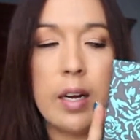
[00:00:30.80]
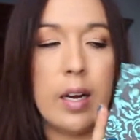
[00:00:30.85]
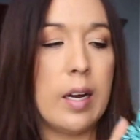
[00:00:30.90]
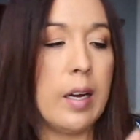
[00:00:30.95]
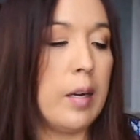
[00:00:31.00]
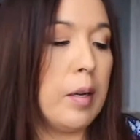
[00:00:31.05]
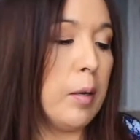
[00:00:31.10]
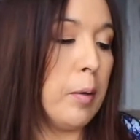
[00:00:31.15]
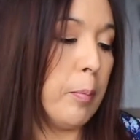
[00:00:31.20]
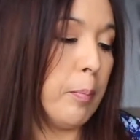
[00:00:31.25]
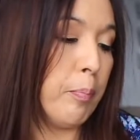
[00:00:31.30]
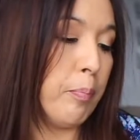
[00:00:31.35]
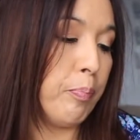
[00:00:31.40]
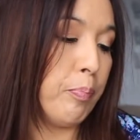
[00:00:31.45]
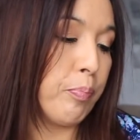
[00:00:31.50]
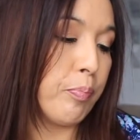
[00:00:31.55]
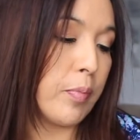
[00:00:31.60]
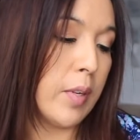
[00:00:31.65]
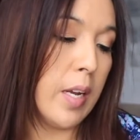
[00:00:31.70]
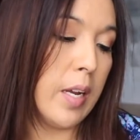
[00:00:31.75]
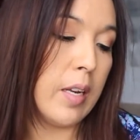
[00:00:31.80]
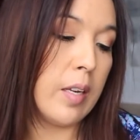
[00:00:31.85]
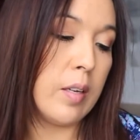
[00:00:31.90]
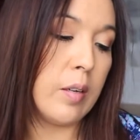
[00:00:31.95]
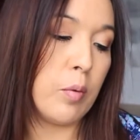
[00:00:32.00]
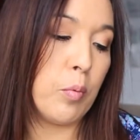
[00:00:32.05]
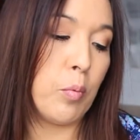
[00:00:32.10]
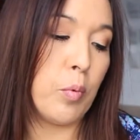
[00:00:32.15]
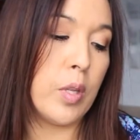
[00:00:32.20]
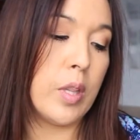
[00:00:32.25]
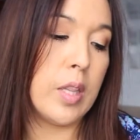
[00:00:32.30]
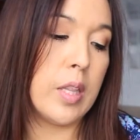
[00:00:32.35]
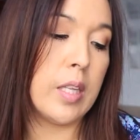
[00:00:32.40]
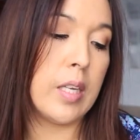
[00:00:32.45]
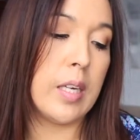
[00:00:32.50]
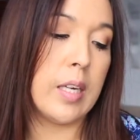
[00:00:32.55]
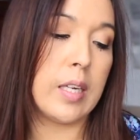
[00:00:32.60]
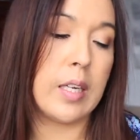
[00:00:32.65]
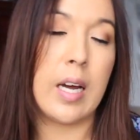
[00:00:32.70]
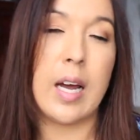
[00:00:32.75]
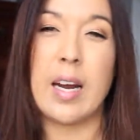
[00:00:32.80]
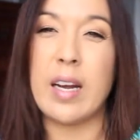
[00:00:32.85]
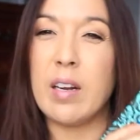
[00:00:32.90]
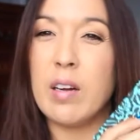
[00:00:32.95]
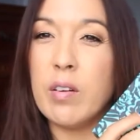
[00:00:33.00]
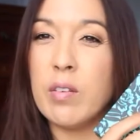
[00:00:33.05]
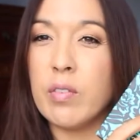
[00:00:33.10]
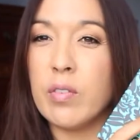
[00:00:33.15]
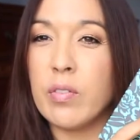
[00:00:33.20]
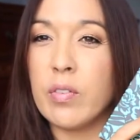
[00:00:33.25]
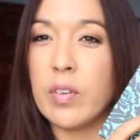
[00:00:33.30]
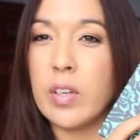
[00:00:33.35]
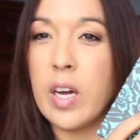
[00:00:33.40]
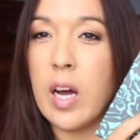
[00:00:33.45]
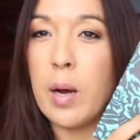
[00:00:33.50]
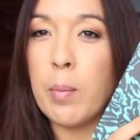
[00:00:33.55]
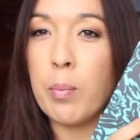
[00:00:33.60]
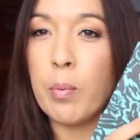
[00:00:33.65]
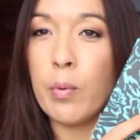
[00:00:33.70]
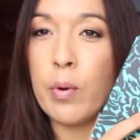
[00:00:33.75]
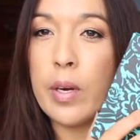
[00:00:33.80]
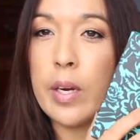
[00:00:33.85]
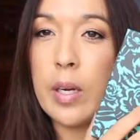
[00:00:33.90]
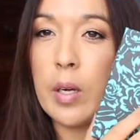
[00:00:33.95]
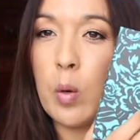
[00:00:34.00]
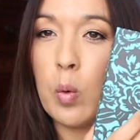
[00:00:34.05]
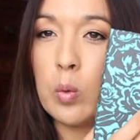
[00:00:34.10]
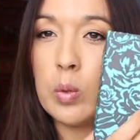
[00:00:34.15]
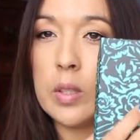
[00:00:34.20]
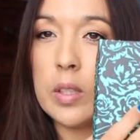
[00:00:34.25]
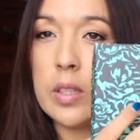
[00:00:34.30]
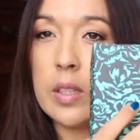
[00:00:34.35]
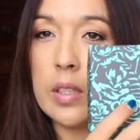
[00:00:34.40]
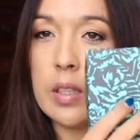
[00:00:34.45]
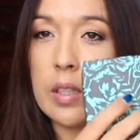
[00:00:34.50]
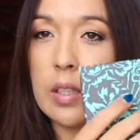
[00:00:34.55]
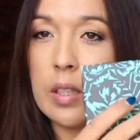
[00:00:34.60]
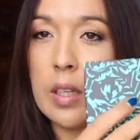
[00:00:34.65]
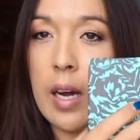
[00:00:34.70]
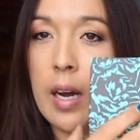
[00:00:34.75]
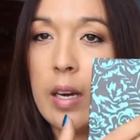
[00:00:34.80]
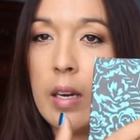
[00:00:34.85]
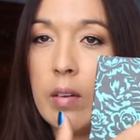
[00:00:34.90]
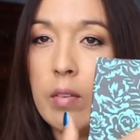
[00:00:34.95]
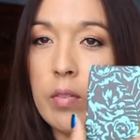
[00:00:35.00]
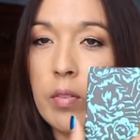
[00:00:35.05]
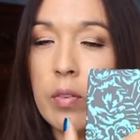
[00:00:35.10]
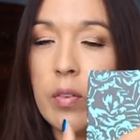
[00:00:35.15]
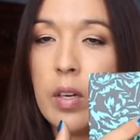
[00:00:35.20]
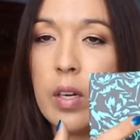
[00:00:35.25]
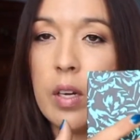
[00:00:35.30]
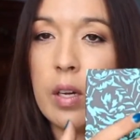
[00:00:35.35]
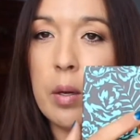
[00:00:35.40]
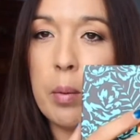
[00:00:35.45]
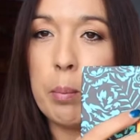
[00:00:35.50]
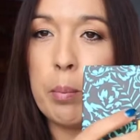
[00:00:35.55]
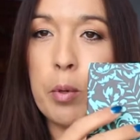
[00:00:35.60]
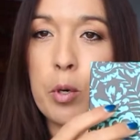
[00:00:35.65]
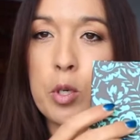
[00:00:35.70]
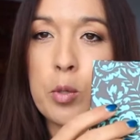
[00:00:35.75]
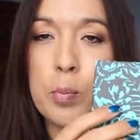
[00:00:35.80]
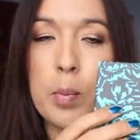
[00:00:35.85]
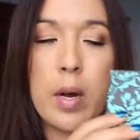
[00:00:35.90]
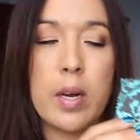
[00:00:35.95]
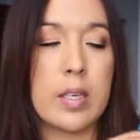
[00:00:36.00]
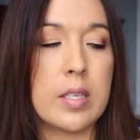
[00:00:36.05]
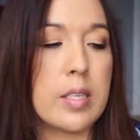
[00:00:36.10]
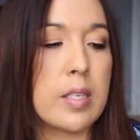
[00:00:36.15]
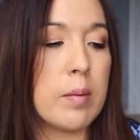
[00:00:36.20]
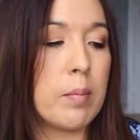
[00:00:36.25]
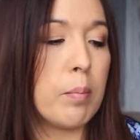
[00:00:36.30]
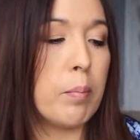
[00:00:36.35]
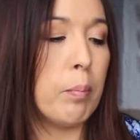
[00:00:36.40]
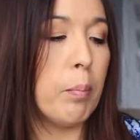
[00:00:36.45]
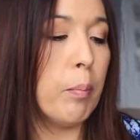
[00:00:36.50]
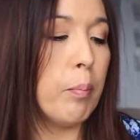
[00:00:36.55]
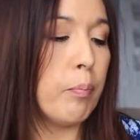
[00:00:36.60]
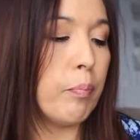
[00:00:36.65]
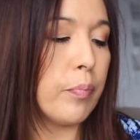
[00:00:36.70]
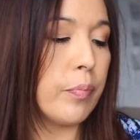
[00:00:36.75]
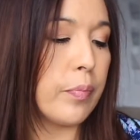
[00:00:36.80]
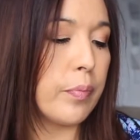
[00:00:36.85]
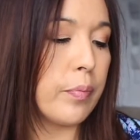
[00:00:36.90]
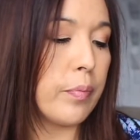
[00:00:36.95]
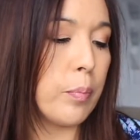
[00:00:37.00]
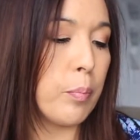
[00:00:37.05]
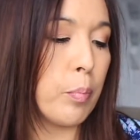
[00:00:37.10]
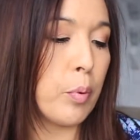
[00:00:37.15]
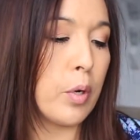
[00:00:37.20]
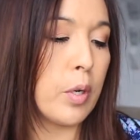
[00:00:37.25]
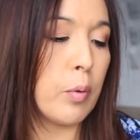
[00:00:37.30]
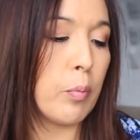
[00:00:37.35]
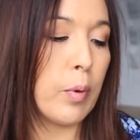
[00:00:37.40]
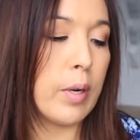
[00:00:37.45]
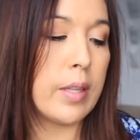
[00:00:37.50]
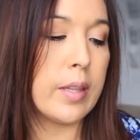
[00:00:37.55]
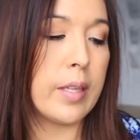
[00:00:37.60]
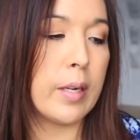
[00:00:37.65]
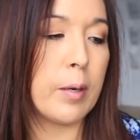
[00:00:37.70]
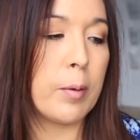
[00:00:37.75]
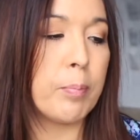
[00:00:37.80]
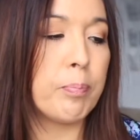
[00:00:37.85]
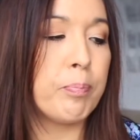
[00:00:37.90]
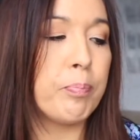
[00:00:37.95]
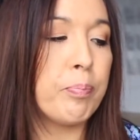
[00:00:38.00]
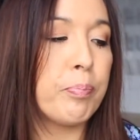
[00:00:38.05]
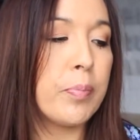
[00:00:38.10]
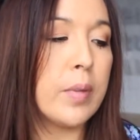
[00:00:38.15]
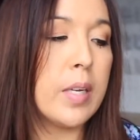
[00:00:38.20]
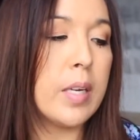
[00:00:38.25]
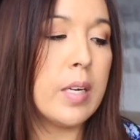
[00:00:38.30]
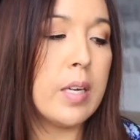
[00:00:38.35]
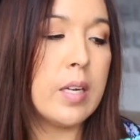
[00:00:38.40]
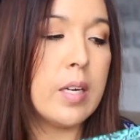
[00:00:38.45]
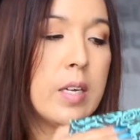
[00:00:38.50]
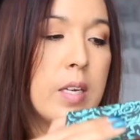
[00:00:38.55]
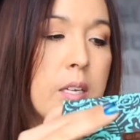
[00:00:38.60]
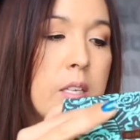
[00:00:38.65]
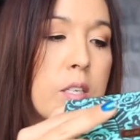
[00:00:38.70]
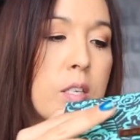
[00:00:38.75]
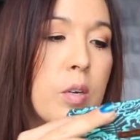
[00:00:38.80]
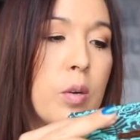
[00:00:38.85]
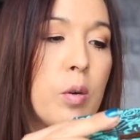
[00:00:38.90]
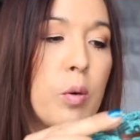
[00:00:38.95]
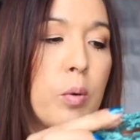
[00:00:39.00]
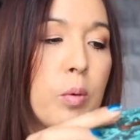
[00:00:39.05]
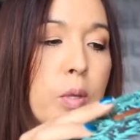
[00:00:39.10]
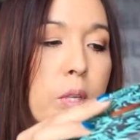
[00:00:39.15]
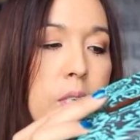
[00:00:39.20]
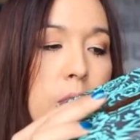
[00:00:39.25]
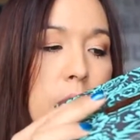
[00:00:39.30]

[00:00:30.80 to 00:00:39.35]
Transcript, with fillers: um, and with the kind of coppery golden kind of um, Birchbox print right there. So the